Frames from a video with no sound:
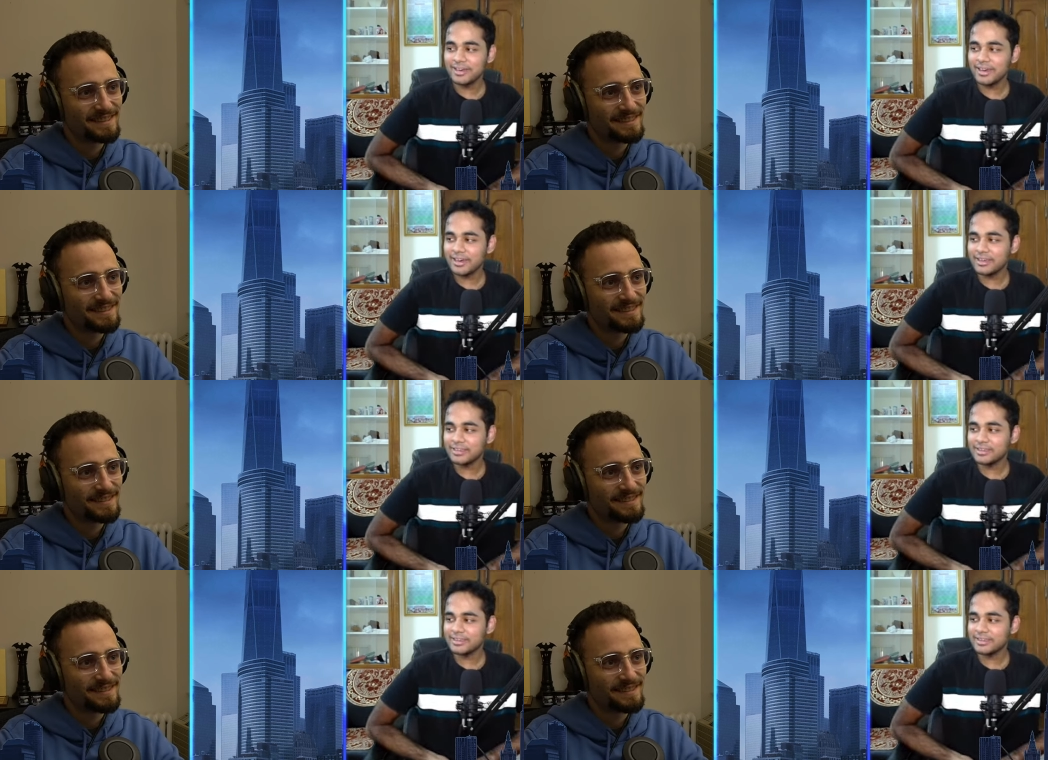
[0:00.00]

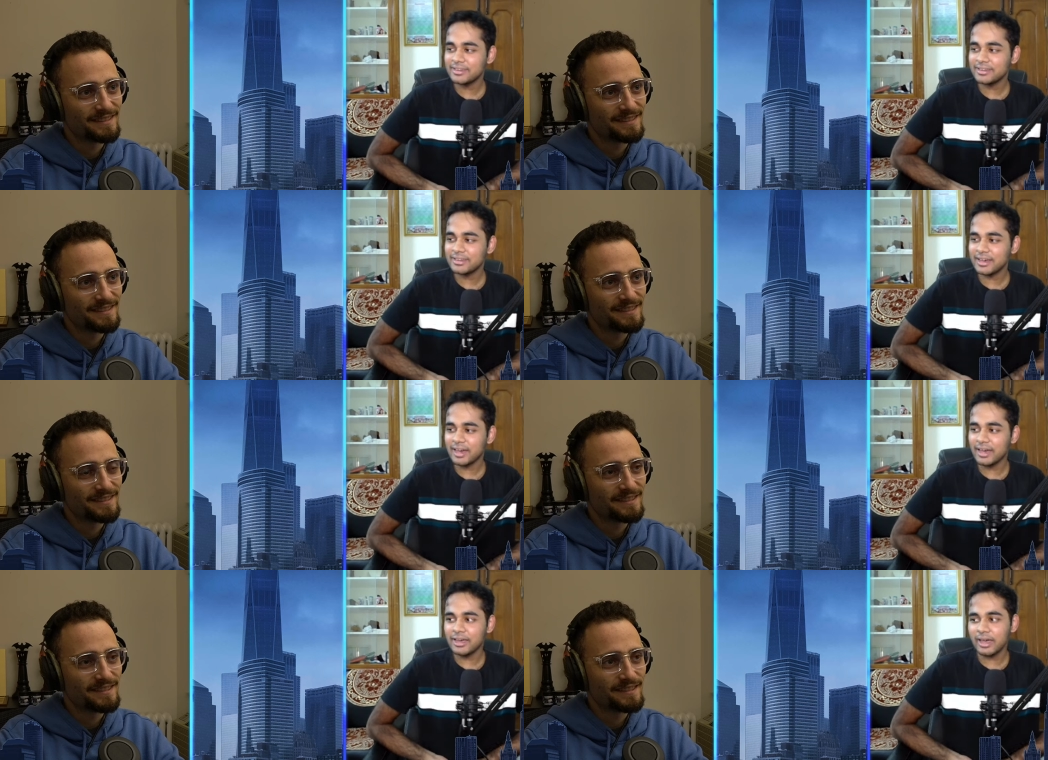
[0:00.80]
Speaker 1: and
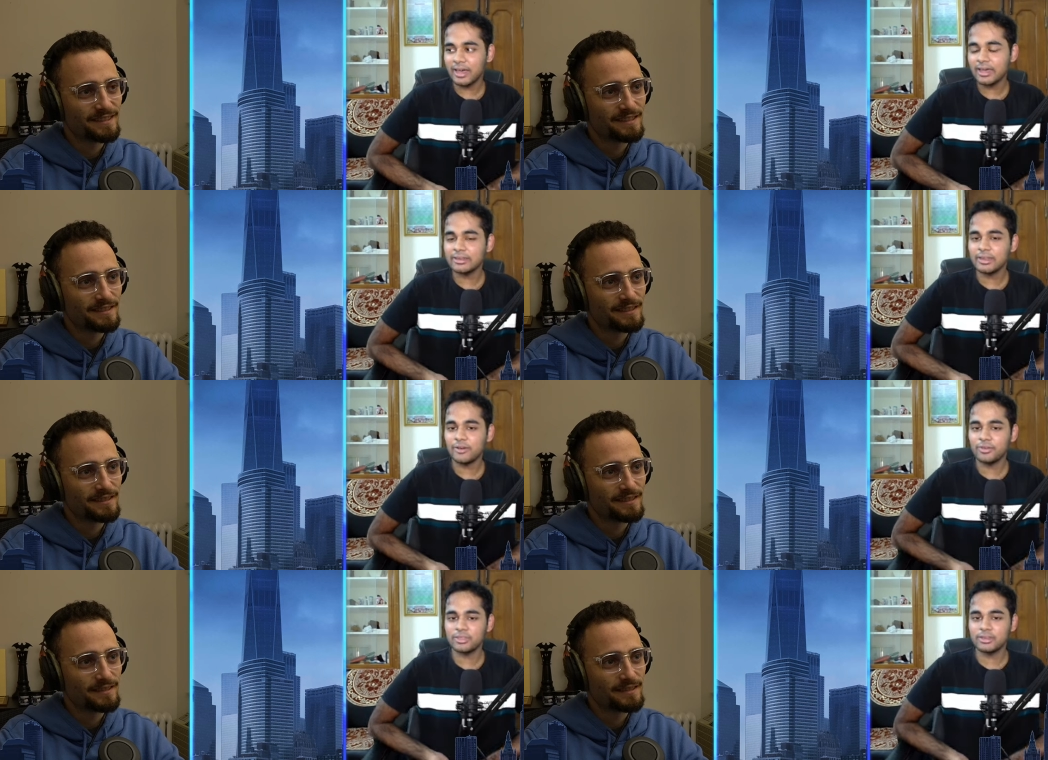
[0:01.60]
and
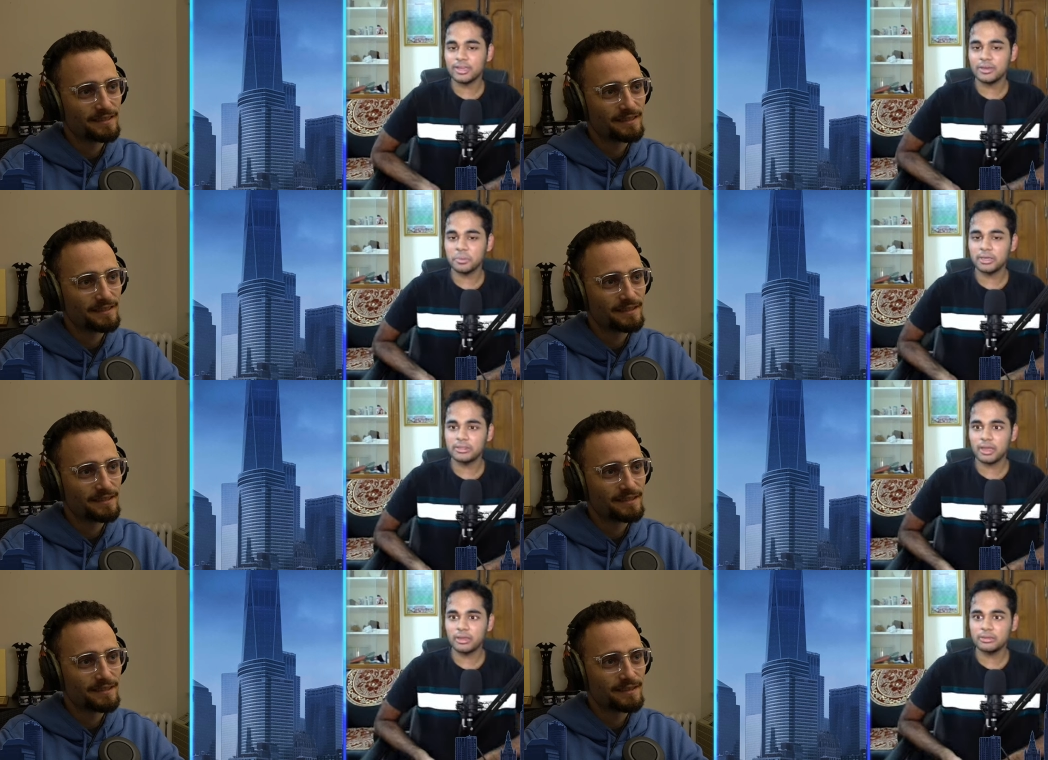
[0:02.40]
now is the time I
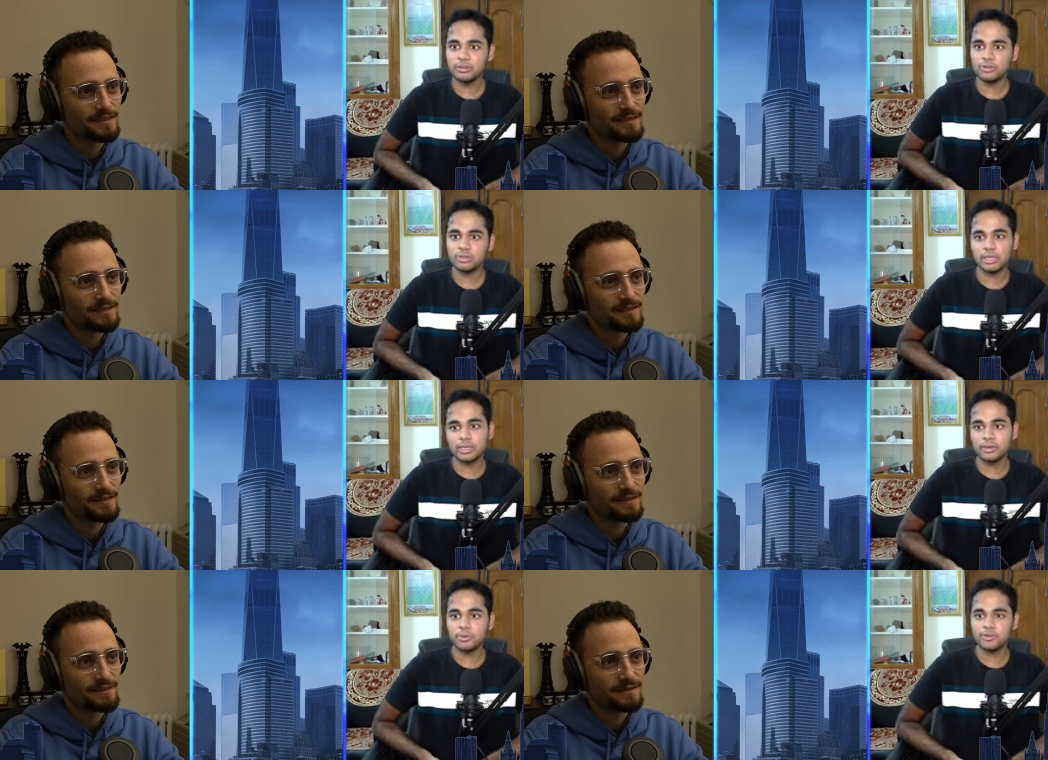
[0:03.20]
start to
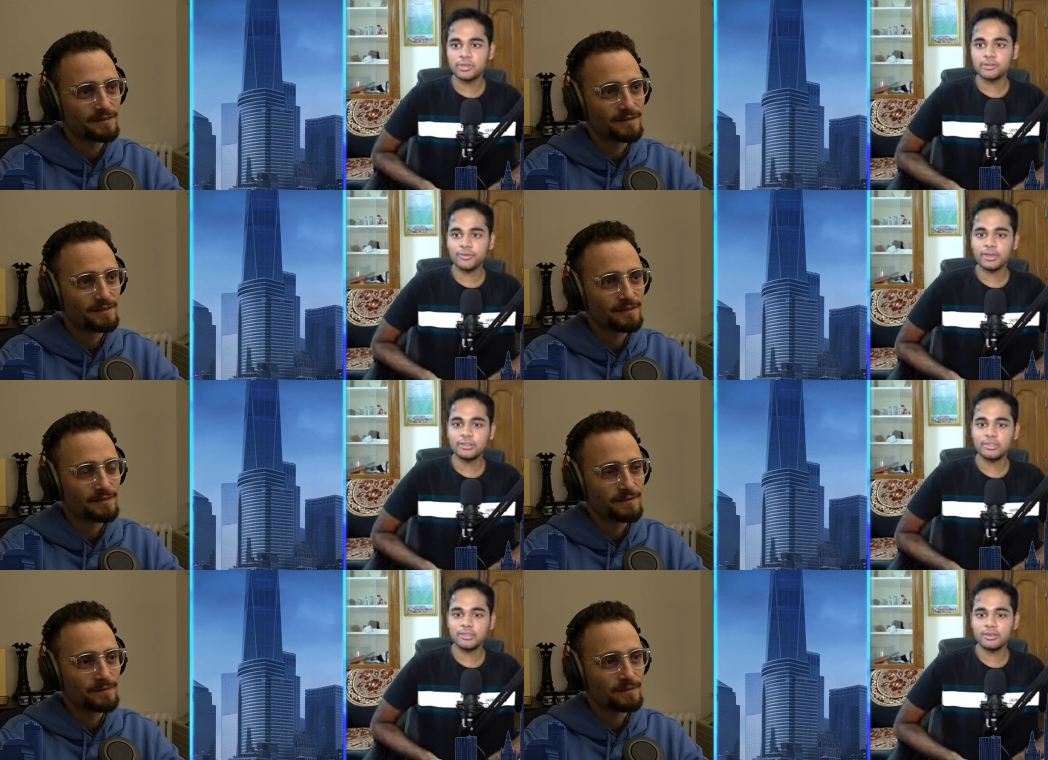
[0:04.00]
think about it
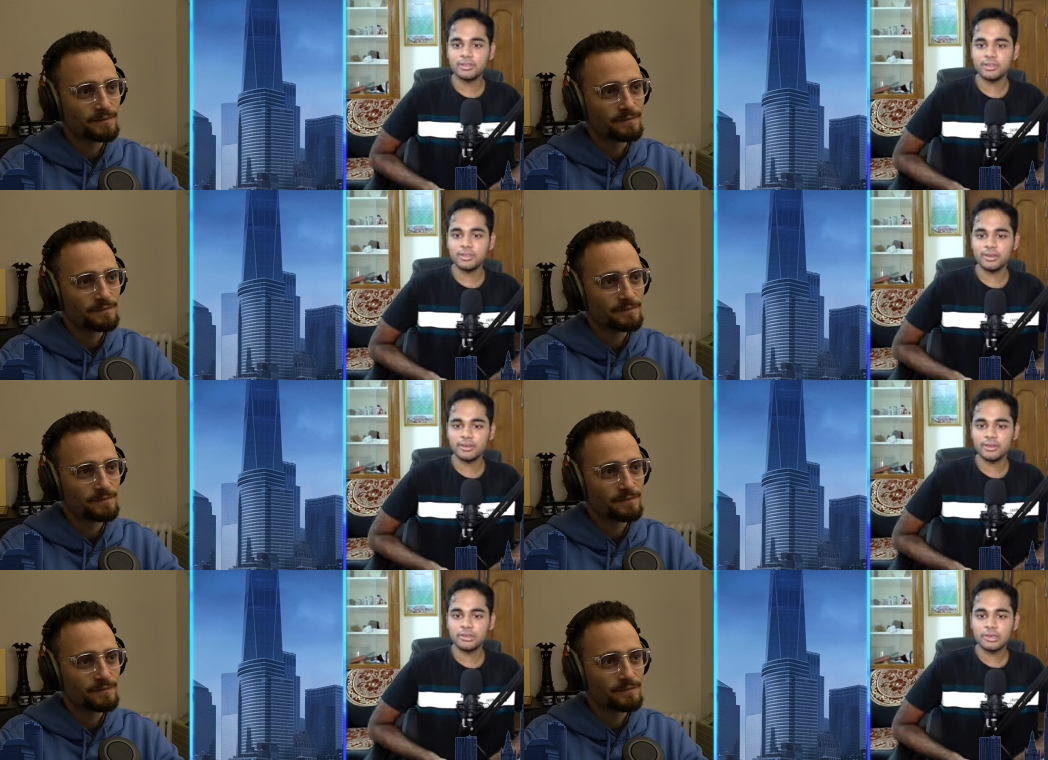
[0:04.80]
quite seriously.
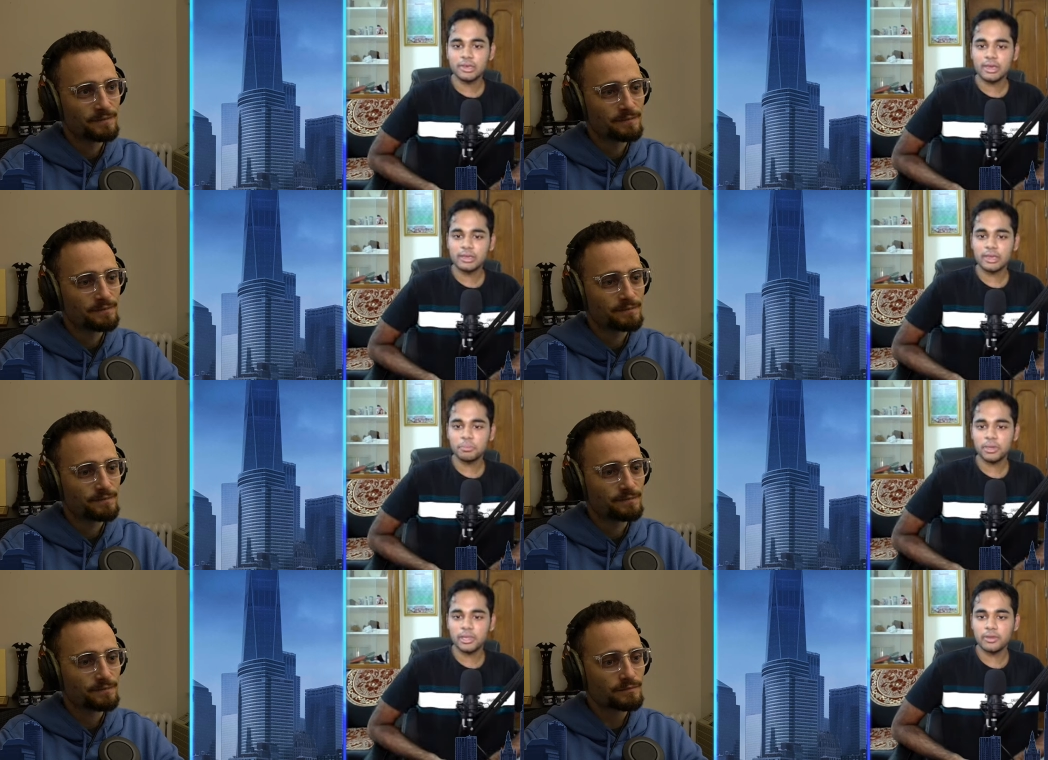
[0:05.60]
And and I
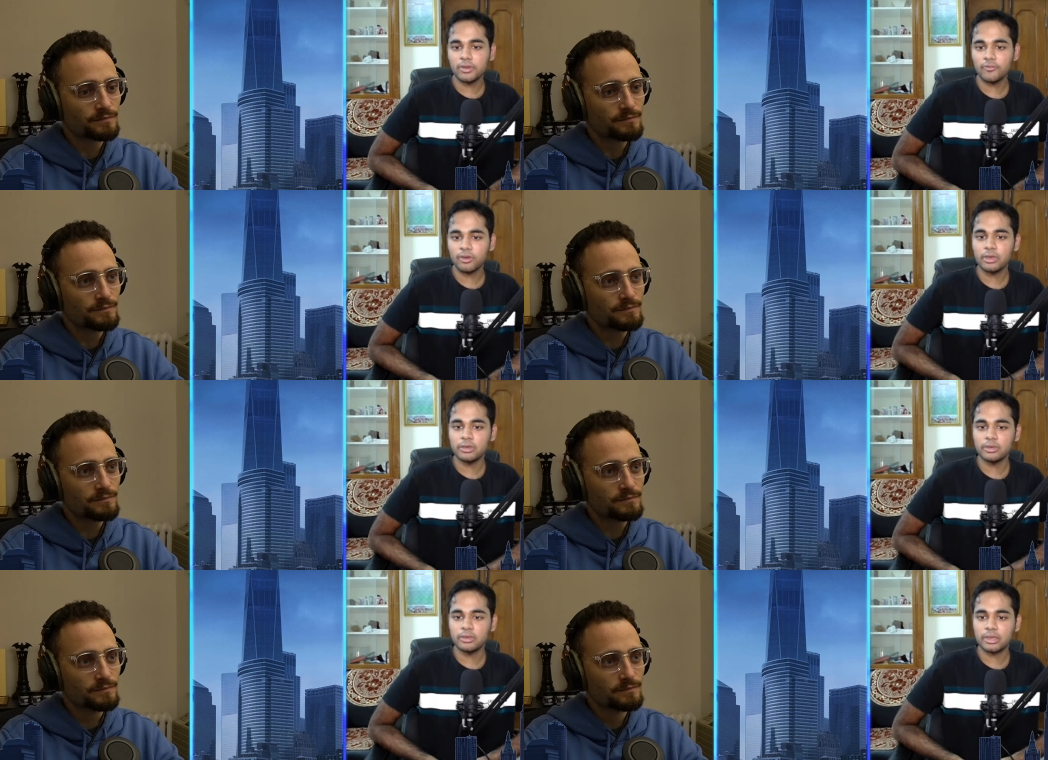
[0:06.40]
believe if
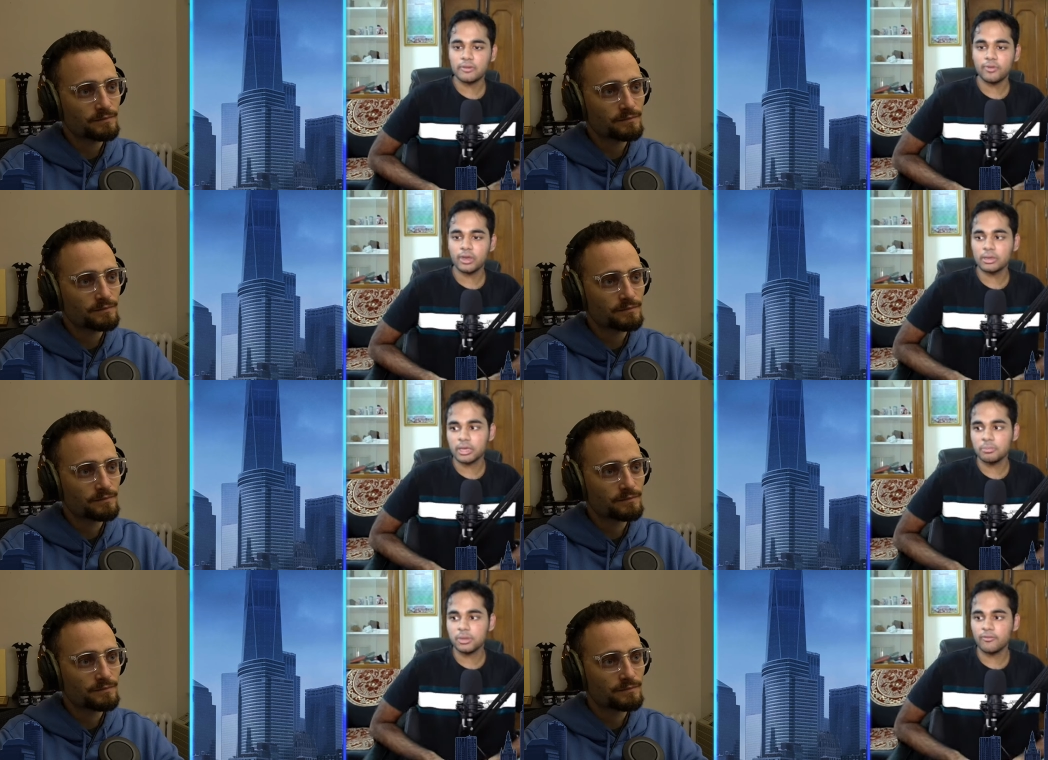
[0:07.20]
I if I
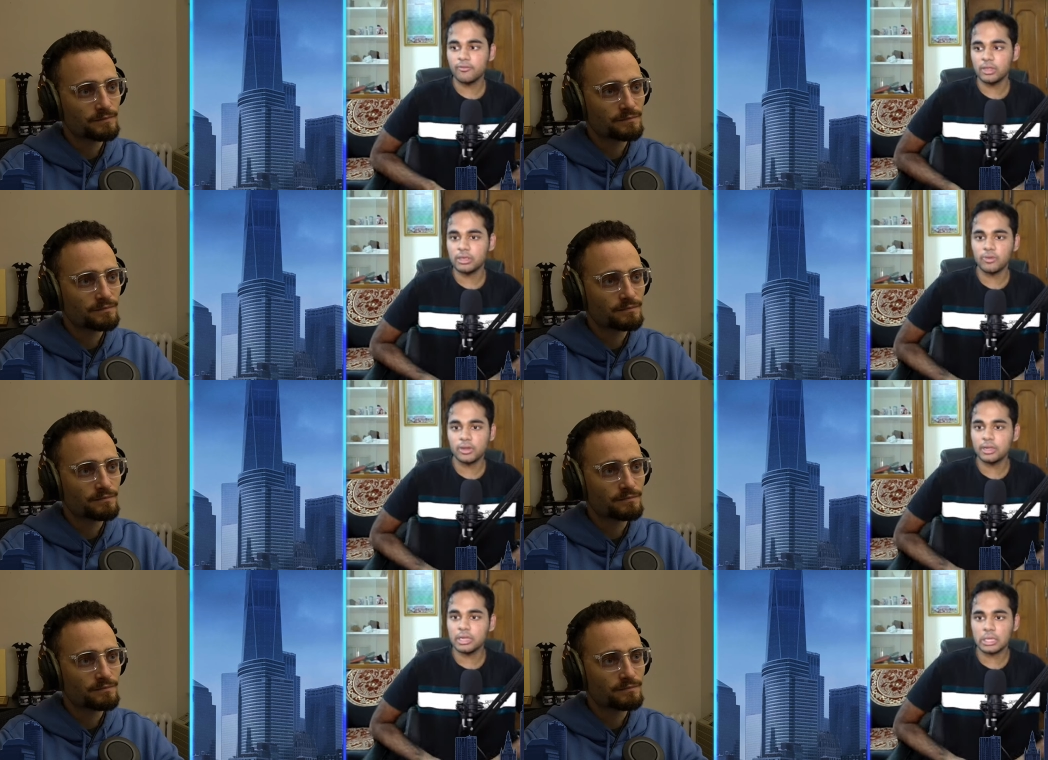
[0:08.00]
can play very
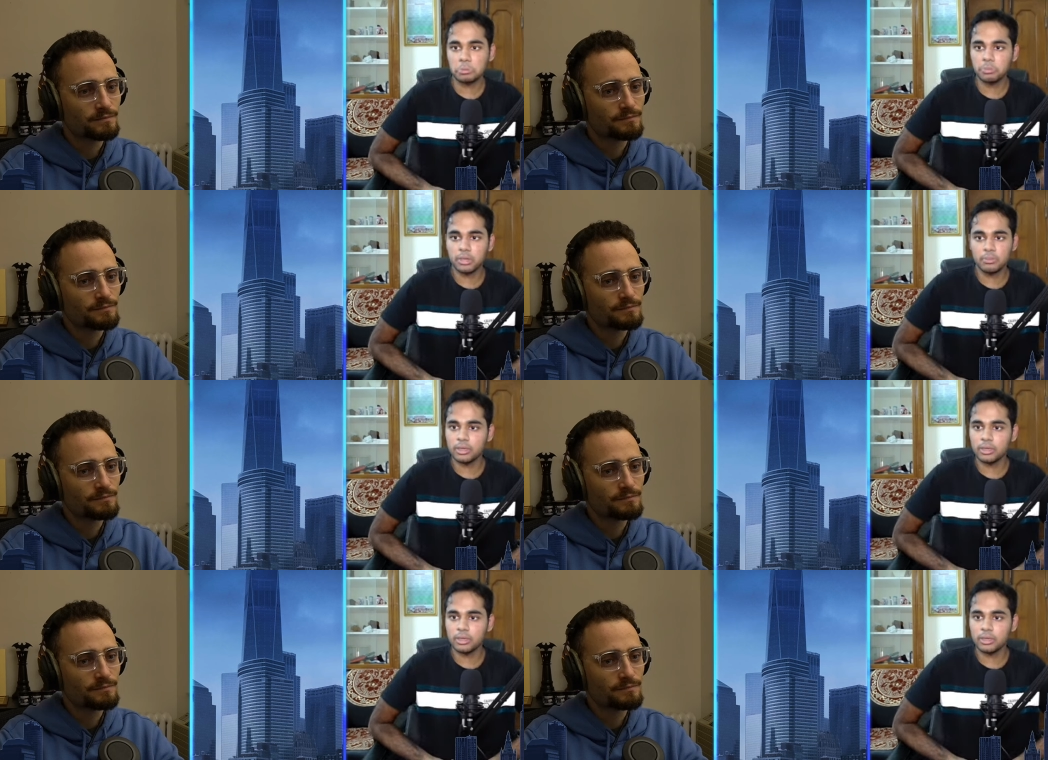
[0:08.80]
well, maybe